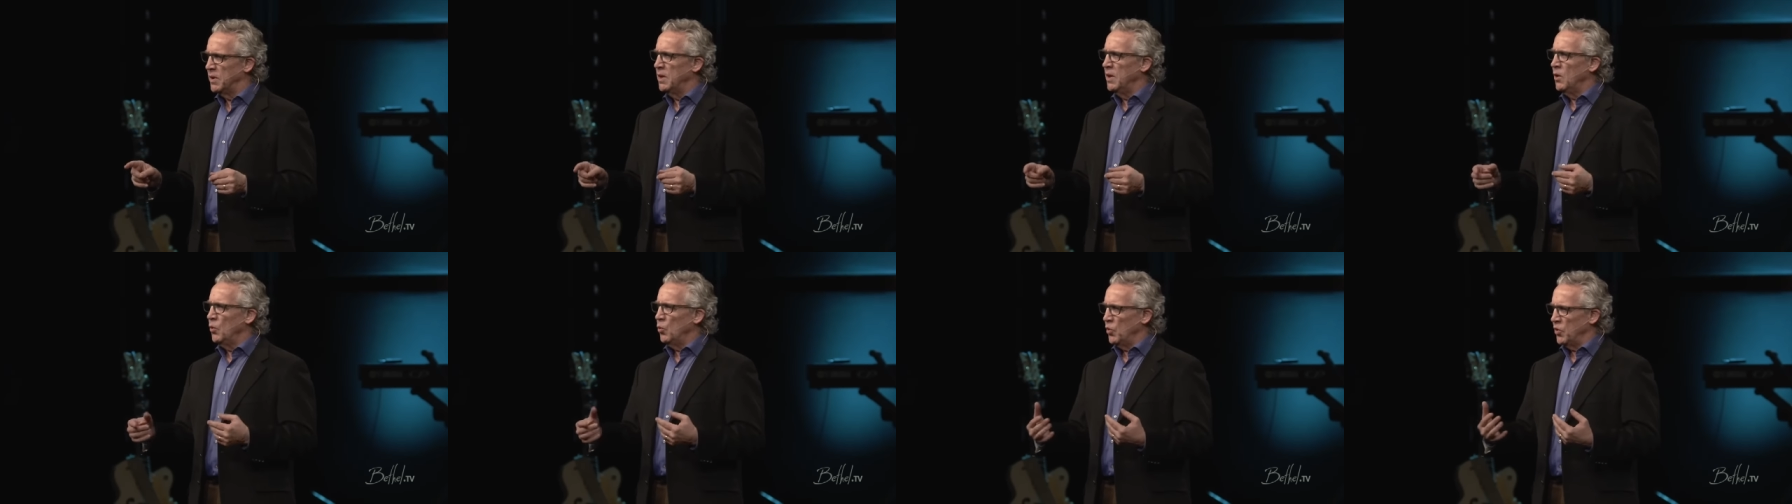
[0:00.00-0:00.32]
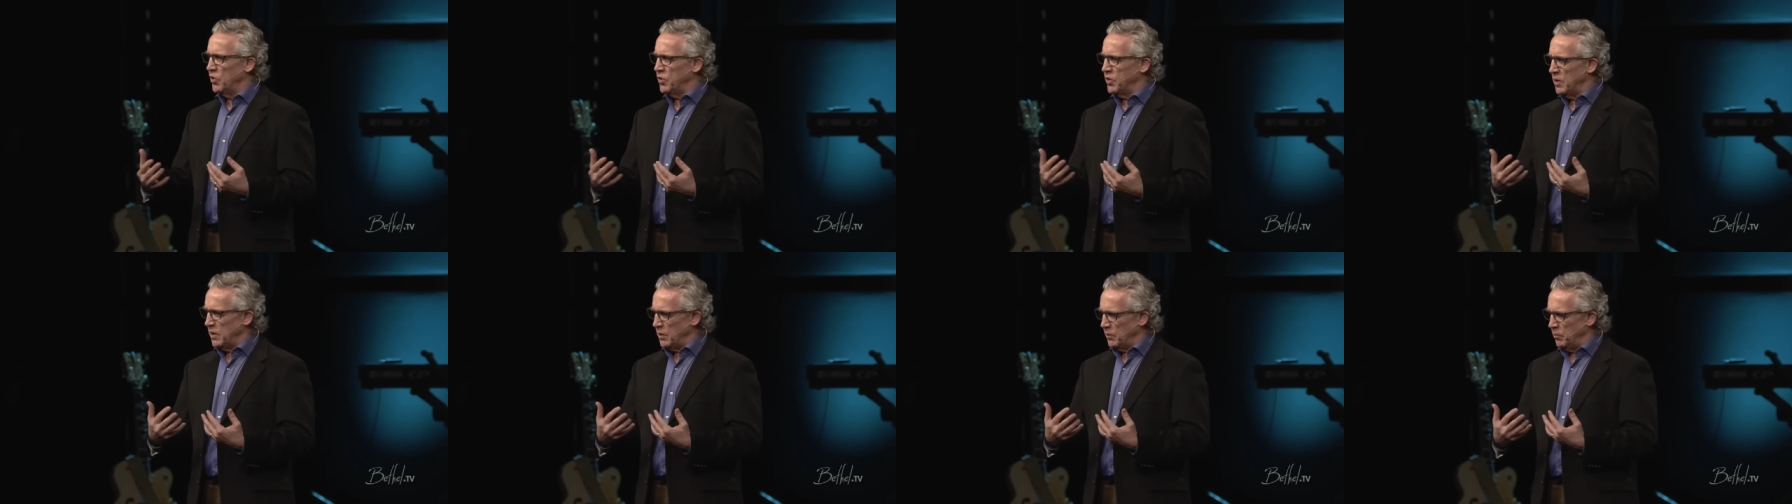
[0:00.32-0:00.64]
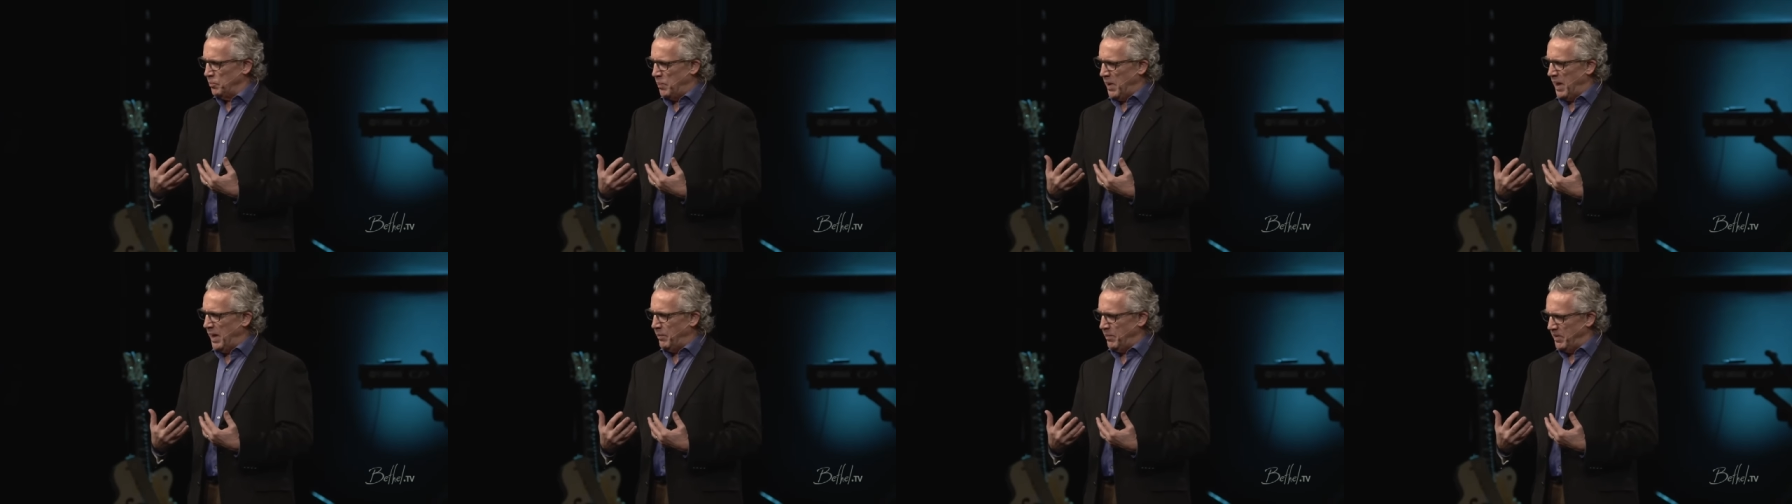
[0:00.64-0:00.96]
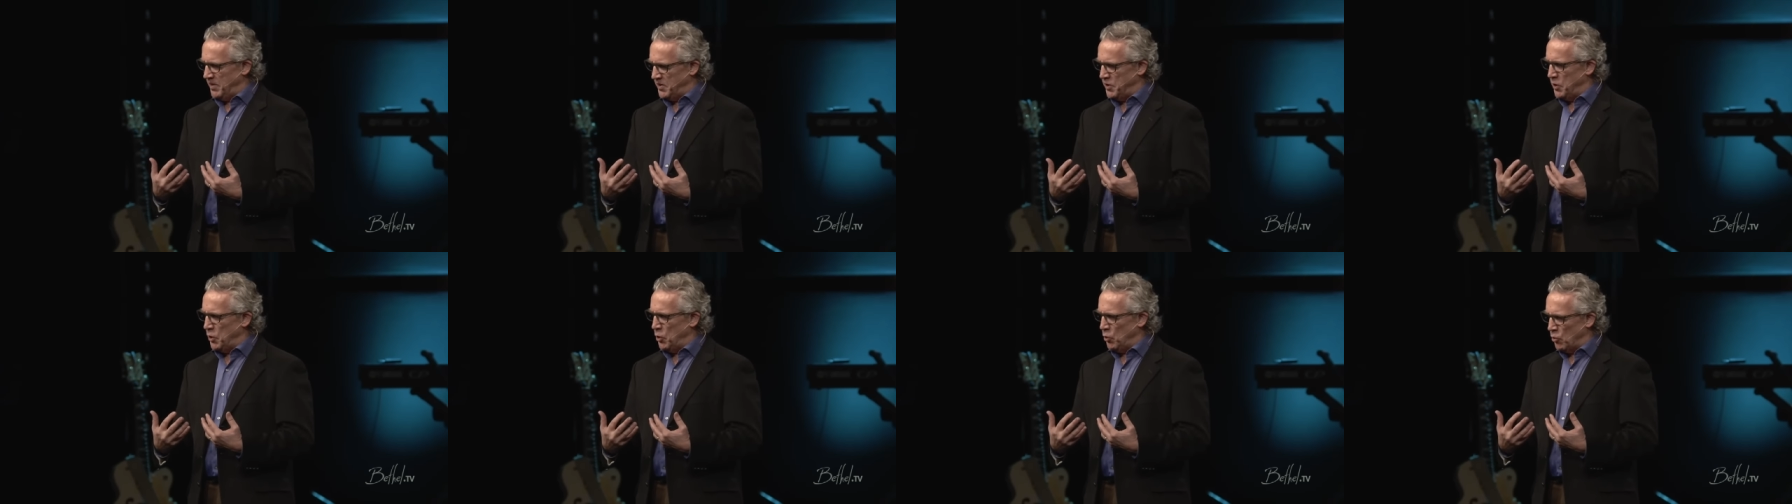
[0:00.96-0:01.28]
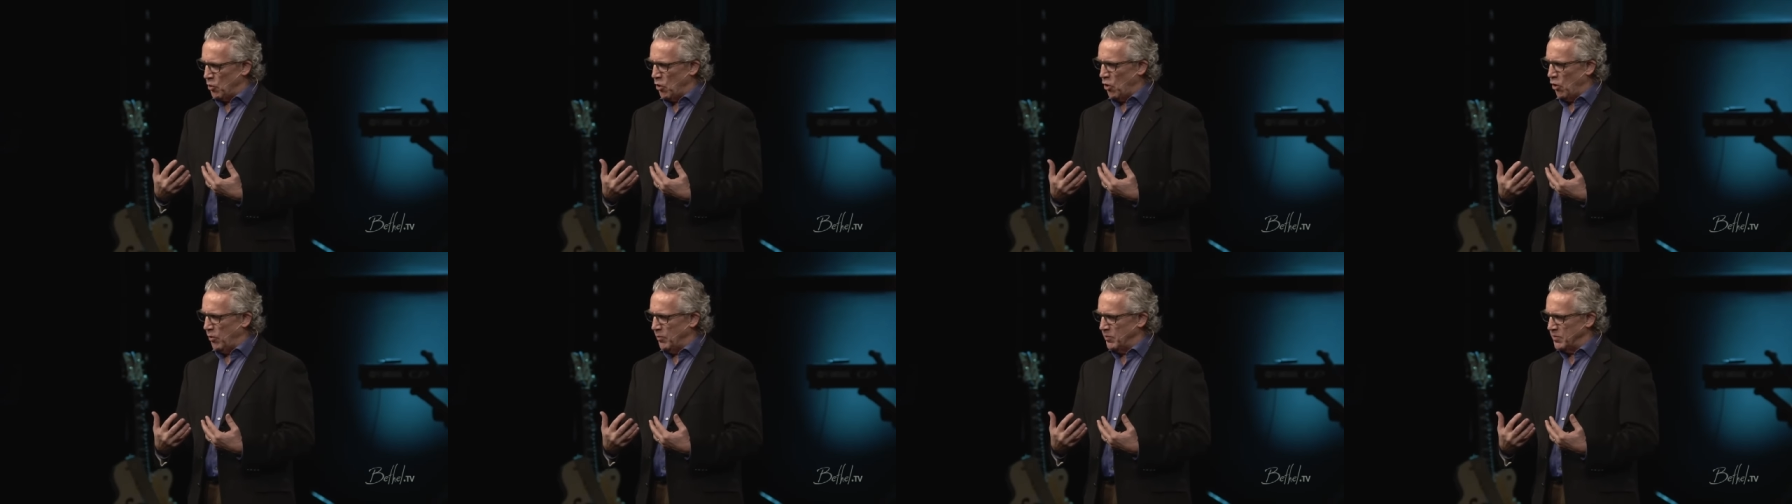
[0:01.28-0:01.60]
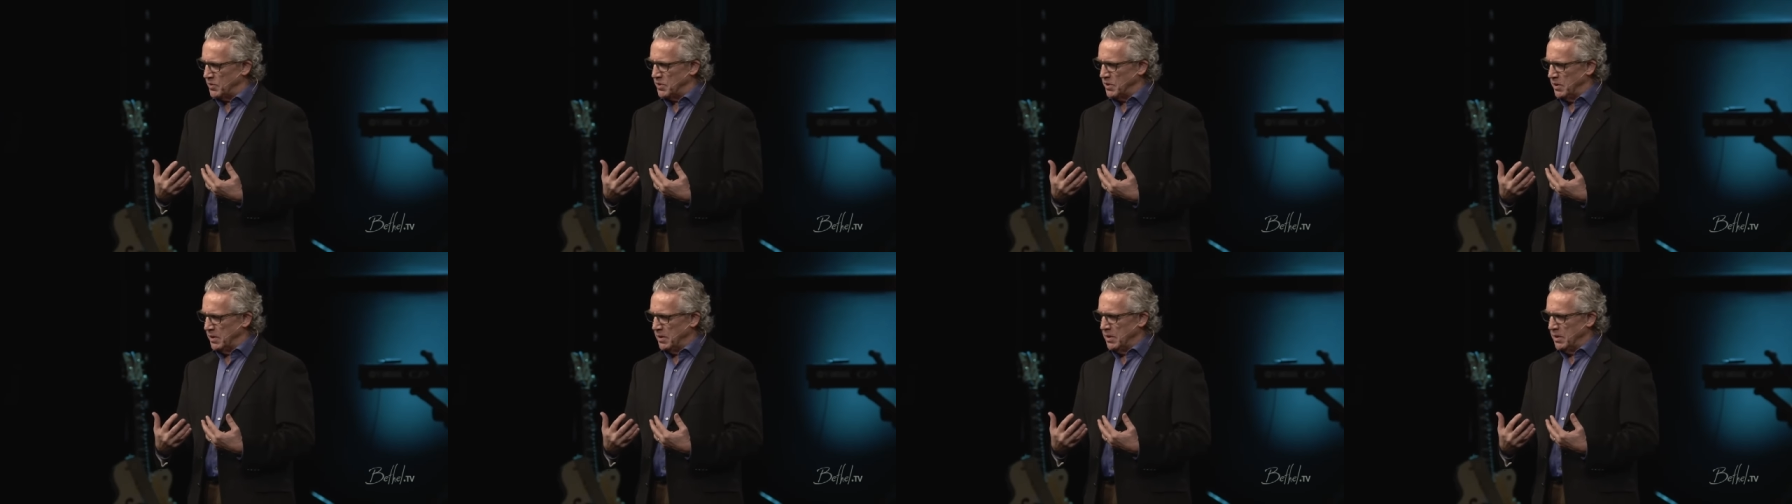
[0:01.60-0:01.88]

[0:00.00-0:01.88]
with babies in their arms.